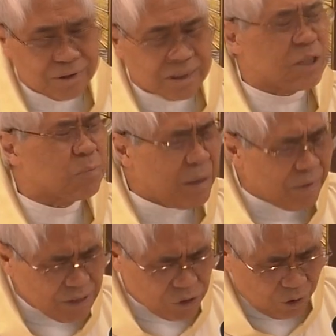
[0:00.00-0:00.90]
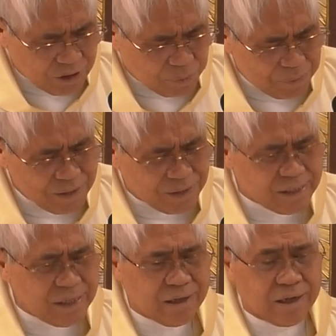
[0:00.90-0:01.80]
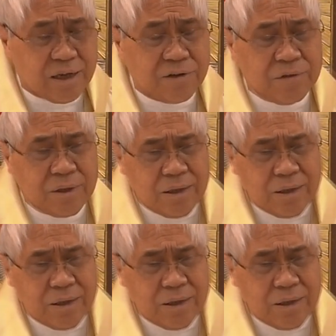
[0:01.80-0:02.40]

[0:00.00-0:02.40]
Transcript: experience God's mercy and love